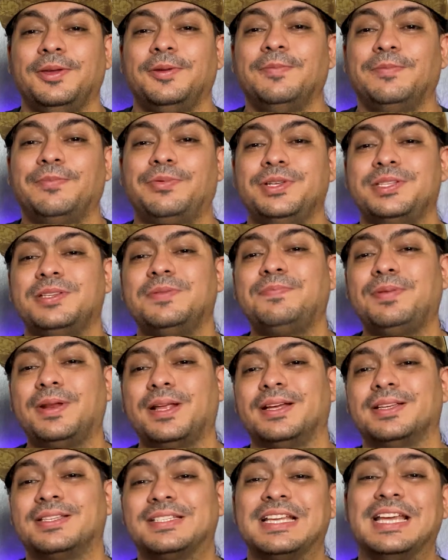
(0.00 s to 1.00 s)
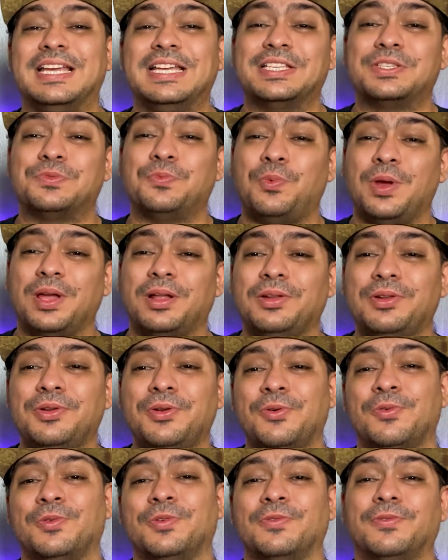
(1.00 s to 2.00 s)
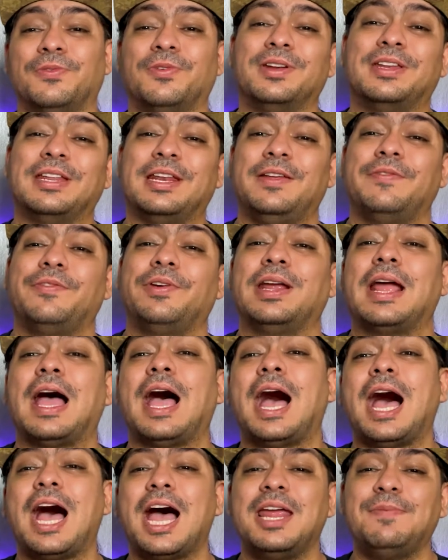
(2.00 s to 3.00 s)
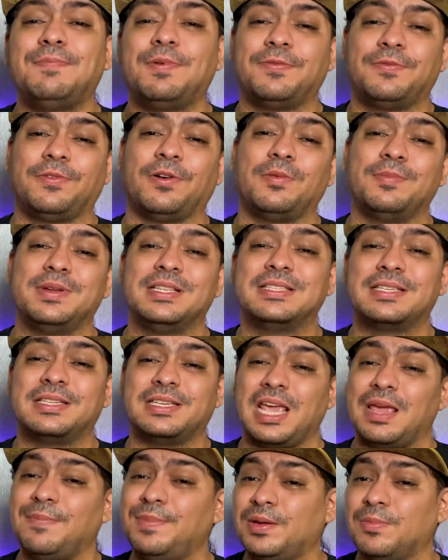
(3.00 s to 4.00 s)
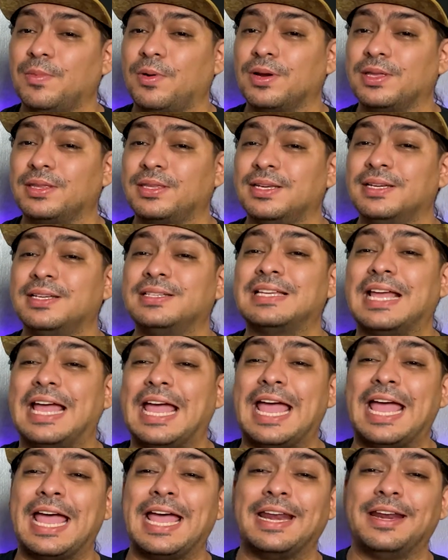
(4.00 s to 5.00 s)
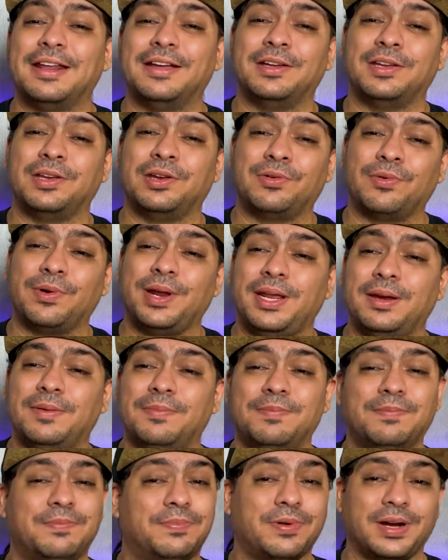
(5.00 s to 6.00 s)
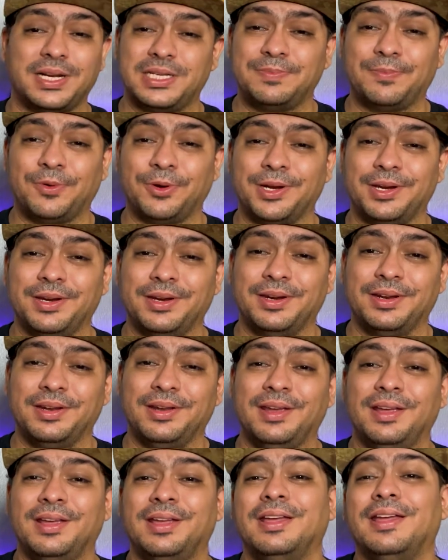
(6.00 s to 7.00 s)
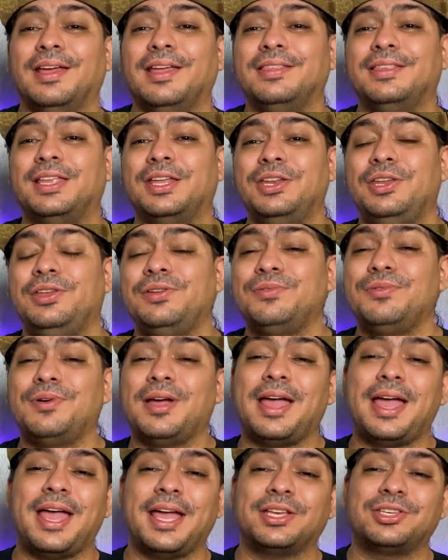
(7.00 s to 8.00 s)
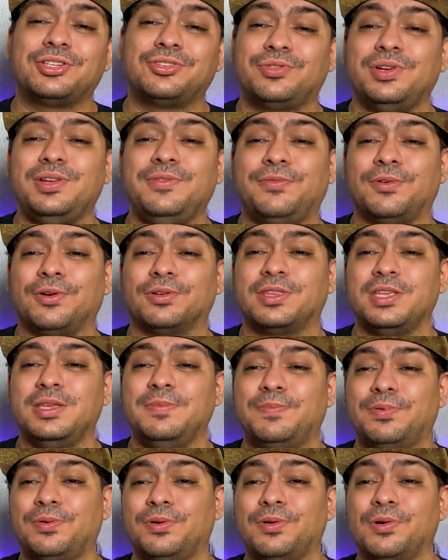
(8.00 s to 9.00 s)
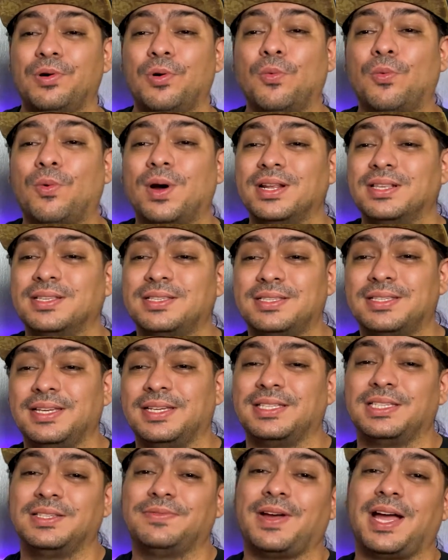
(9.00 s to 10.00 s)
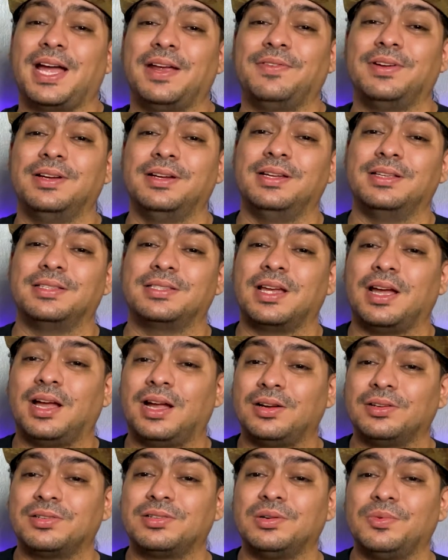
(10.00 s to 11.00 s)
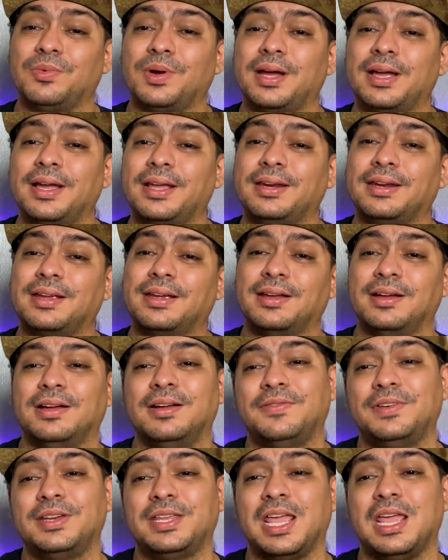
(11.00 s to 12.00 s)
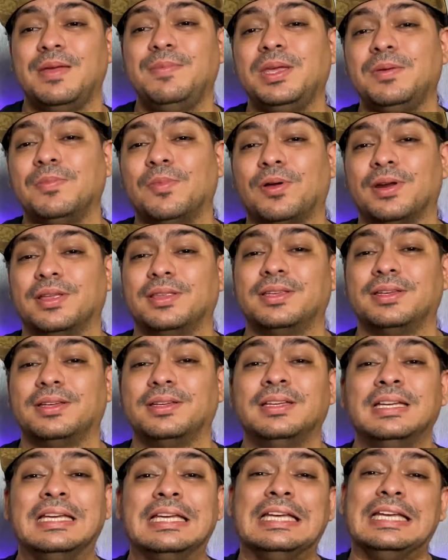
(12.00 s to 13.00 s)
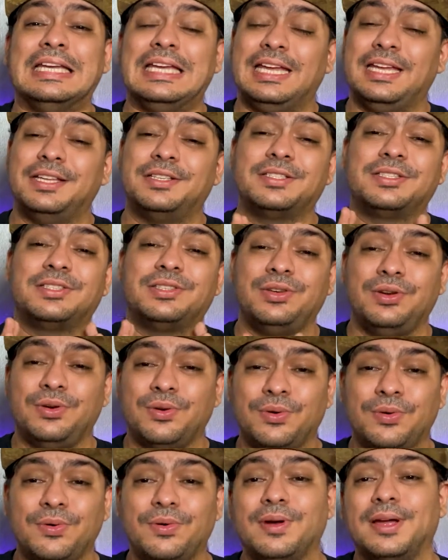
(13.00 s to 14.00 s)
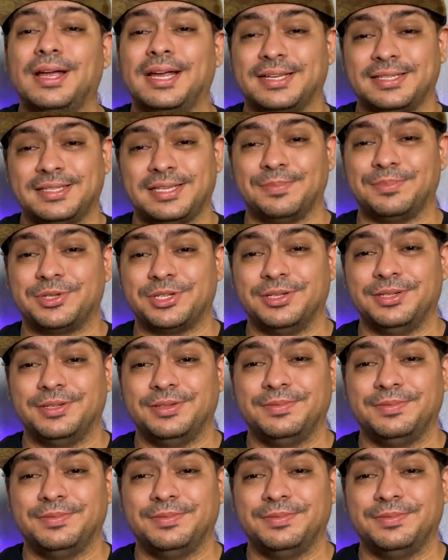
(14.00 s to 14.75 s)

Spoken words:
PRISM Plus is well known for delivering high-performance gaming monitors at a great price point. The new X340 PRO 165Hz Ultrawide Curved Gaming Monitor is no exception.